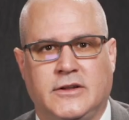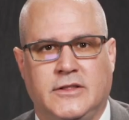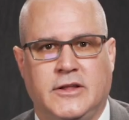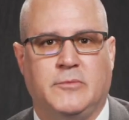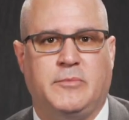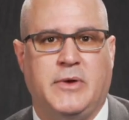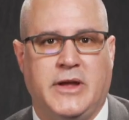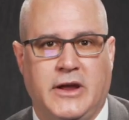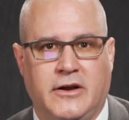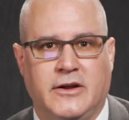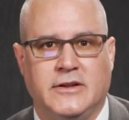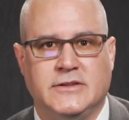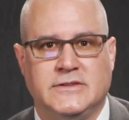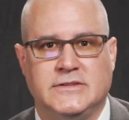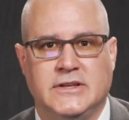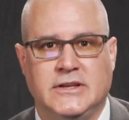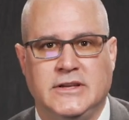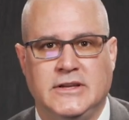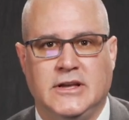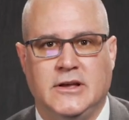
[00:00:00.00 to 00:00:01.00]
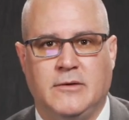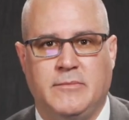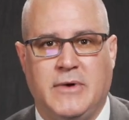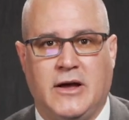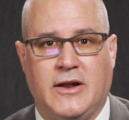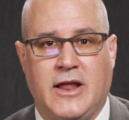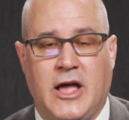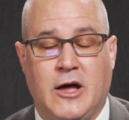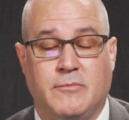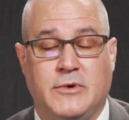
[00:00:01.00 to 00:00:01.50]
to their parents
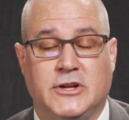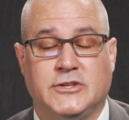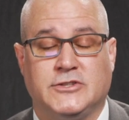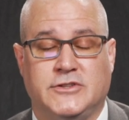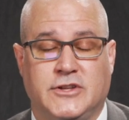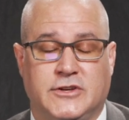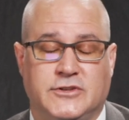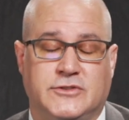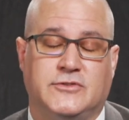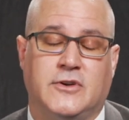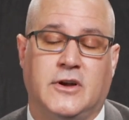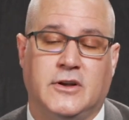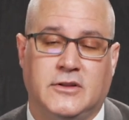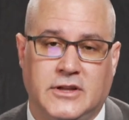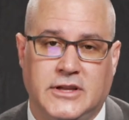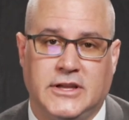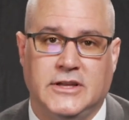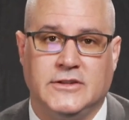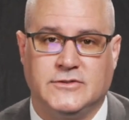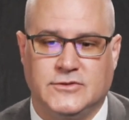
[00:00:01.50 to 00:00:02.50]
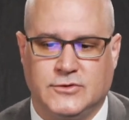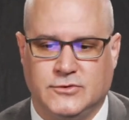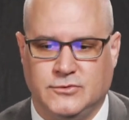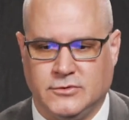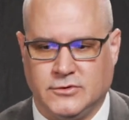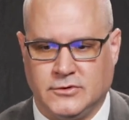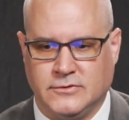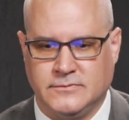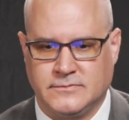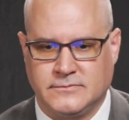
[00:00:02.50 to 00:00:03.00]
about how much they're struggling in
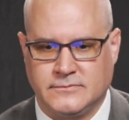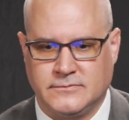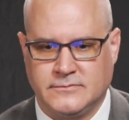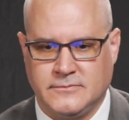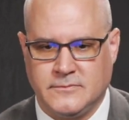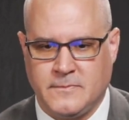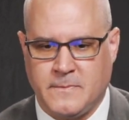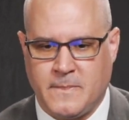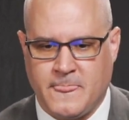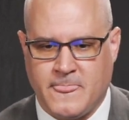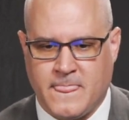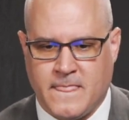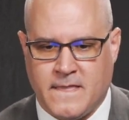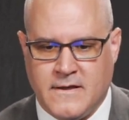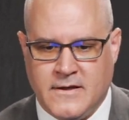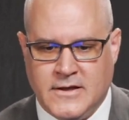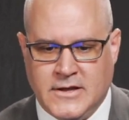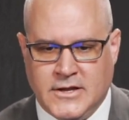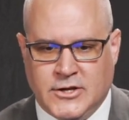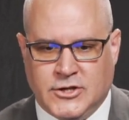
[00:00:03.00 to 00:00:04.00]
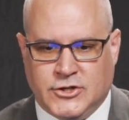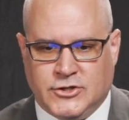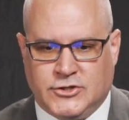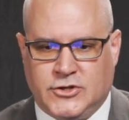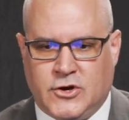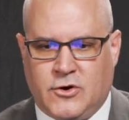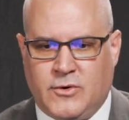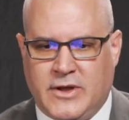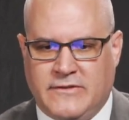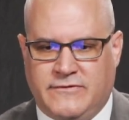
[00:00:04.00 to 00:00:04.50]
school.
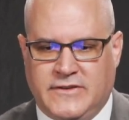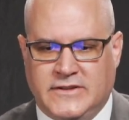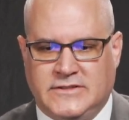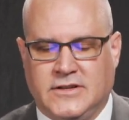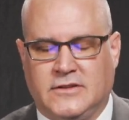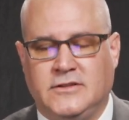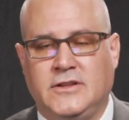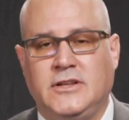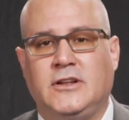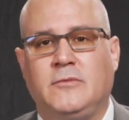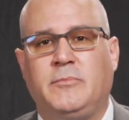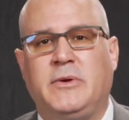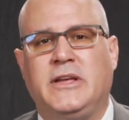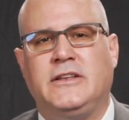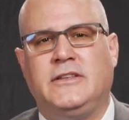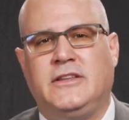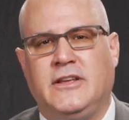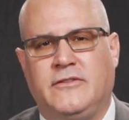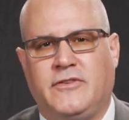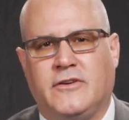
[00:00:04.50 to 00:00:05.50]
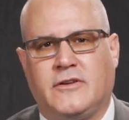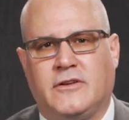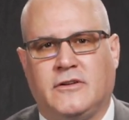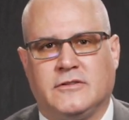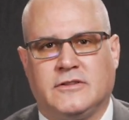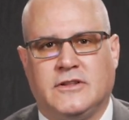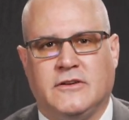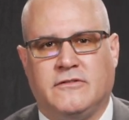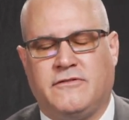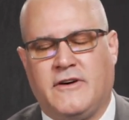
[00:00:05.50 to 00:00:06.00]
So if it's a little bit
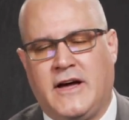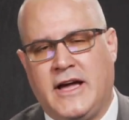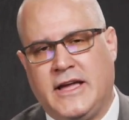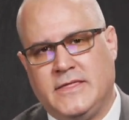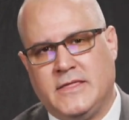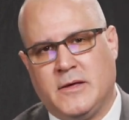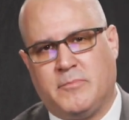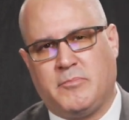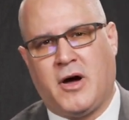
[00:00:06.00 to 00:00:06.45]
difficult to find the